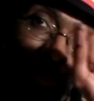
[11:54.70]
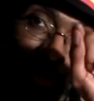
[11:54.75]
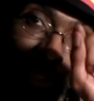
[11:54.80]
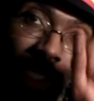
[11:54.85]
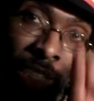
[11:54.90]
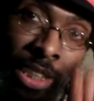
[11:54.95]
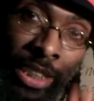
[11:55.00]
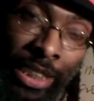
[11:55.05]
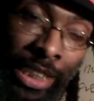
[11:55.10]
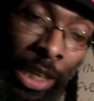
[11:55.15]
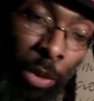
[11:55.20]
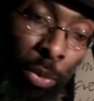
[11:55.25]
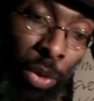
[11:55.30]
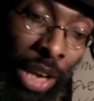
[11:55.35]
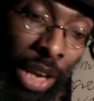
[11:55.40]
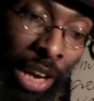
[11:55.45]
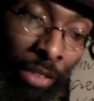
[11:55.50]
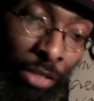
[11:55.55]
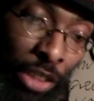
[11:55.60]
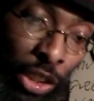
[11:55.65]
You understand?
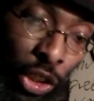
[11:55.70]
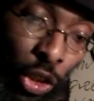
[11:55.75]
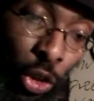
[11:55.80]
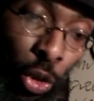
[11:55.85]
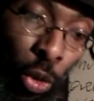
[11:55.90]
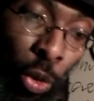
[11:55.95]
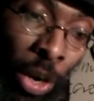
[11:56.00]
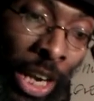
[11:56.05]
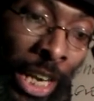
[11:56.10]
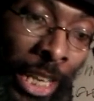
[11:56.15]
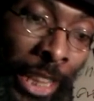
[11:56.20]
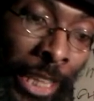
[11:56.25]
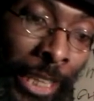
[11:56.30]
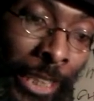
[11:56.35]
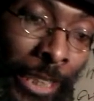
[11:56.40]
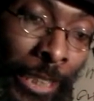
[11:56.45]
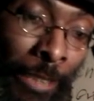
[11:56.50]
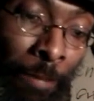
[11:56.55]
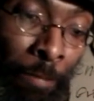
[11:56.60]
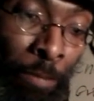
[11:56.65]
We have to square this.
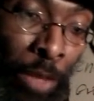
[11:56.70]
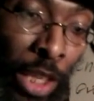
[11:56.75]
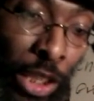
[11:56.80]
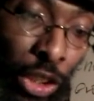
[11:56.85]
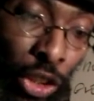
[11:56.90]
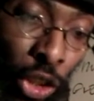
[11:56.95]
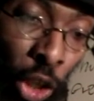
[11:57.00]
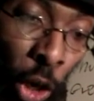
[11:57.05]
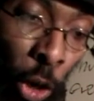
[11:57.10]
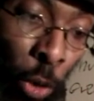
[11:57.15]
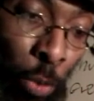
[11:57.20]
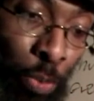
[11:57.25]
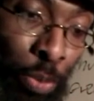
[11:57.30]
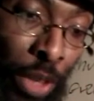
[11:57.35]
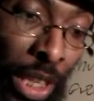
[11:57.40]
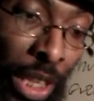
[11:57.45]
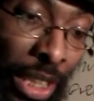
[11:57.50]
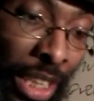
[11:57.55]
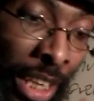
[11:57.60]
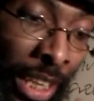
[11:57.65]
So
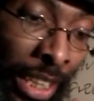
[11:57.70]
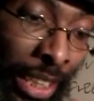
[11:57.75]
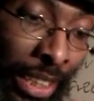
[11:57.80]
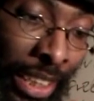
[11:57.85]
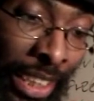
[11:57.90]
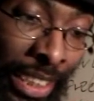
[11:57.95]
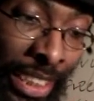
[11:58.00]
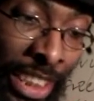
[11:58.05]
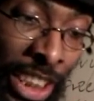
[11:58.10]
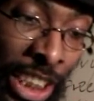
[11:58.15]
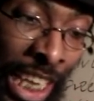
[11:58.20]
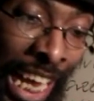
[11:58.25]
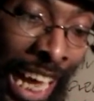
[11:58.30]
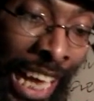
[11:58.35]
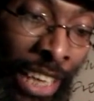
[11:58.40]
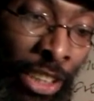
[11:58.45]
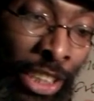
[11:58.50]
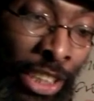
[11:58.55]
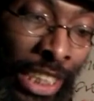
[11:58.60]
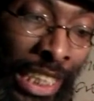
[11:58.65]
the
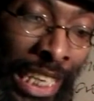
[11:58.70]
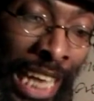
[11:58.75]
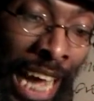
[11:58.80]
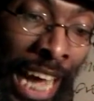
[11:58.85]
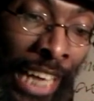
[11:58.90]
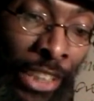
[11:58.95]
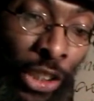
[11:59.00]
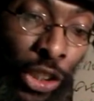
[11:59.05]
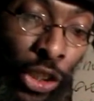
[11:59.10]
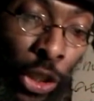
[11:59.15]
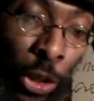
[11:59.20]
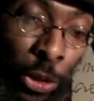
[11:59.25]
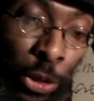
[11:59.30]
Jaan or the Gan shows